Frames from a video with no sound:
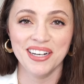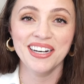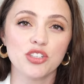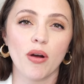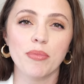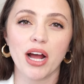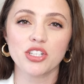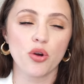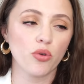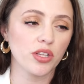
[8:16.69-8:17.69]
So I'm not
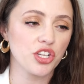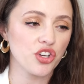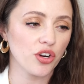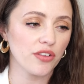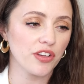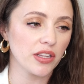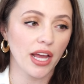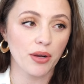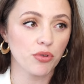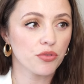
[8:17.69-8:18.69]
totally sure if it
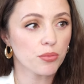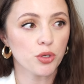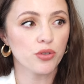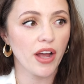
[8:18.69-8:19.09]
like would remove